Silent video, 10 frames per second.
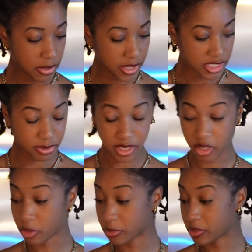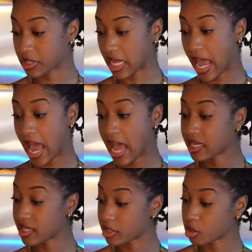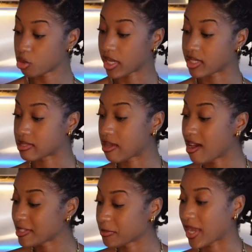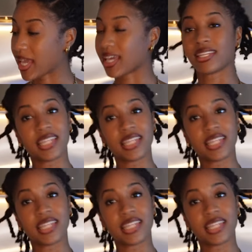that that's blended, we're supposed to add this to a saucepan.